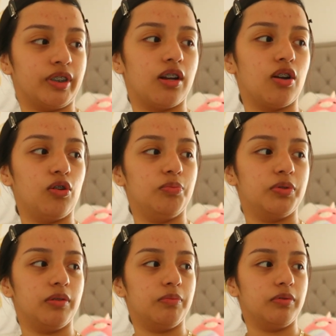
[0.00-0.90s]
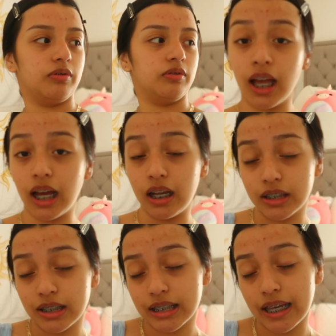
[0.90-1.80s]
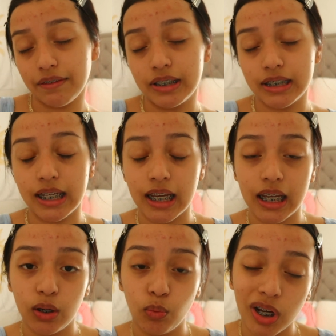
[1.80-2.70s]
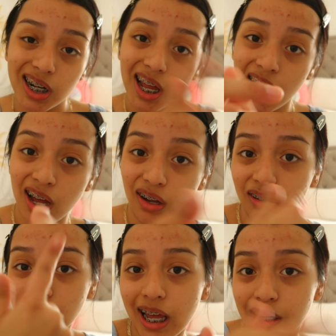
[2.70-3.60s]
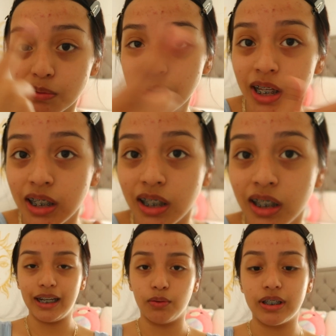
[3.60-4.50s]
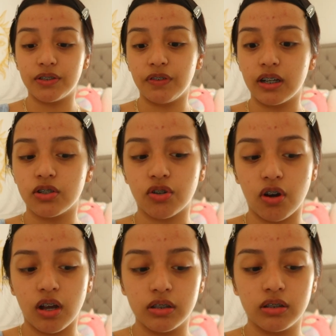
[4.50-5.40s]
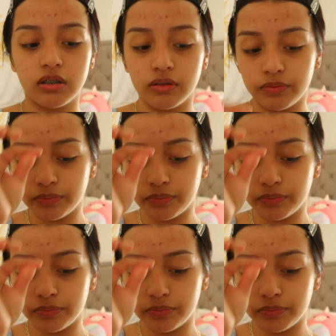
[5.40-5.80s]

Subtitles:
get our hopes up. I'm just 17 with a whole lot of money. Anyways, fingers crossed